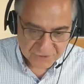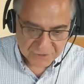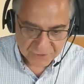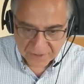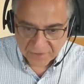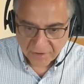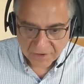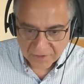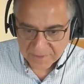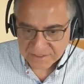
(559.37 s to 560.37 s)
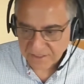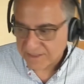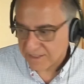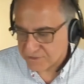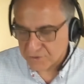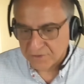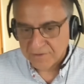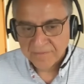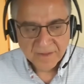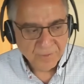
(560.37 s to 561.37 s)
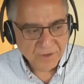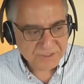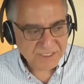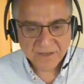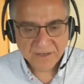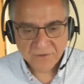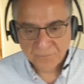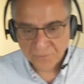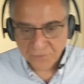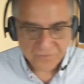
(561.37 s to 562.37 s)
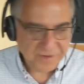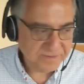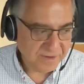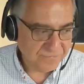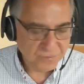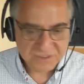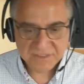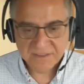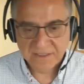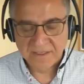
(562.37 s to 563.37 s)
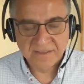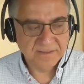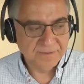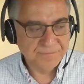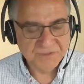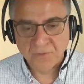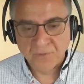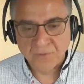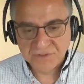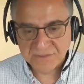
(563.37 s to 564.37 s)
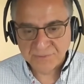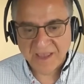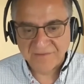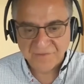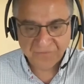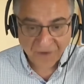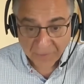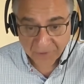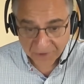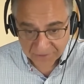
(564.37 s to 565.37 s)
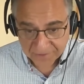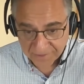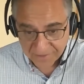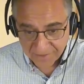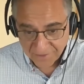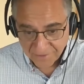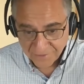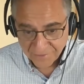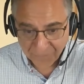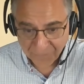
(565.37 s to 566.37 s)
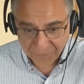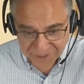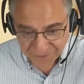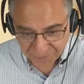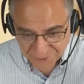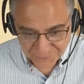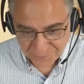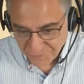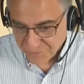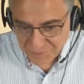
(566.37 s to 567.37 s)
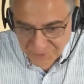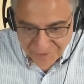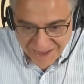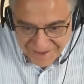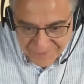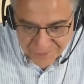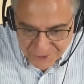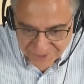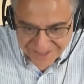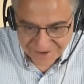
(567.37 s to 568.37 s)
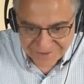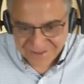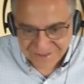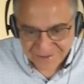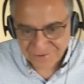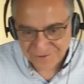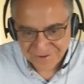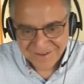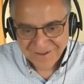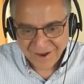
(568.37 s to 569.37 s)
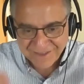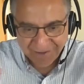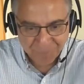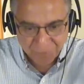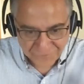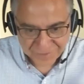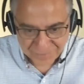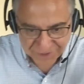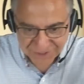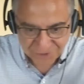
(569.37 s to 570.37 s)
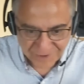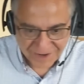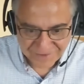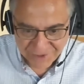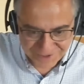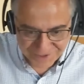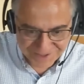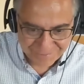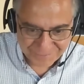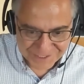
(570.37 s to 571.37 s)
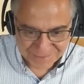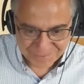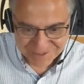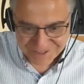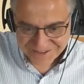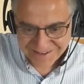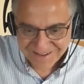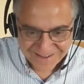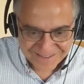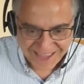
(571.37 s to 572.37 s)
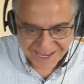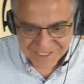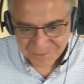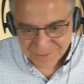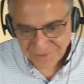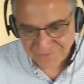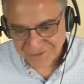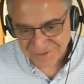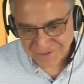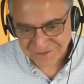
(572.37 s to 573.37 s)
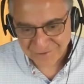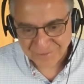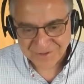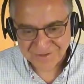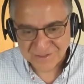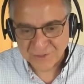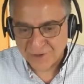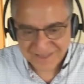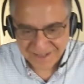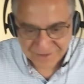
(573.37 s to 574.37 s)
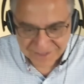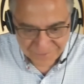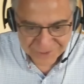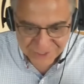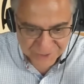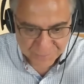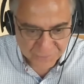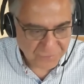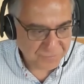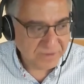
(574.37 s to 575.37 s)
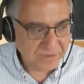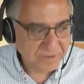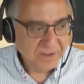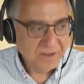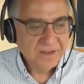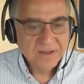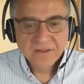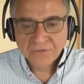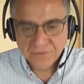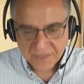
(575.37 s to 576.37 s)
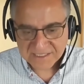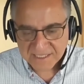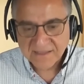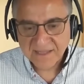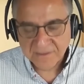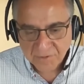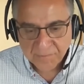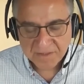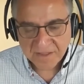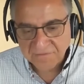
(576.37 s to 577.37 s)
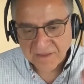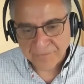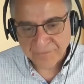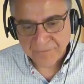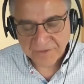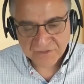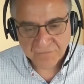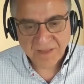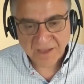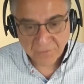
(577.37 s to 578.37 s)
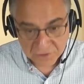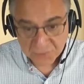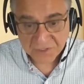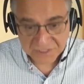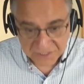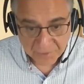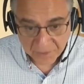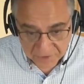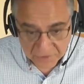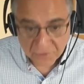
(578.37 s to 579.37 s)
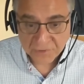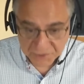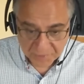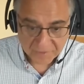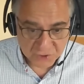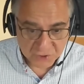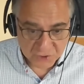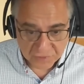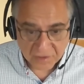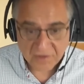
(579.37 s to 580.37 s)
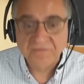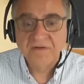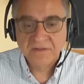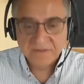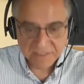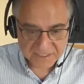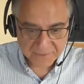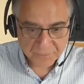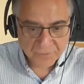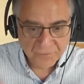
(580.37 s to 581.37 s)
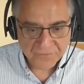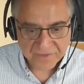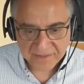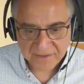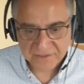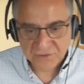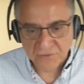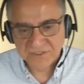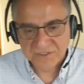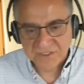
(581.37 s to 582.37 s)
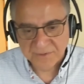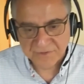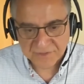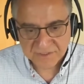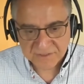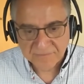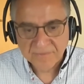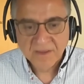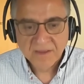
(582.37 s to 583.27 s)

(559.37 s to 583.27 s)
And so there are arguments like that. So when you say, can you prove it? Of course, it, it presupposes we have a framework or principles to prove, but we don't have those. So I cannot tell you I can prove it because I don't have the Euclidean principles like the axioms of Euclid or whatnot. So I cannot give you such a proof. But to the extent that we believe the evaporation of black holes works the way we do, which we are very sure of, this is a proof that there's no global symmetries.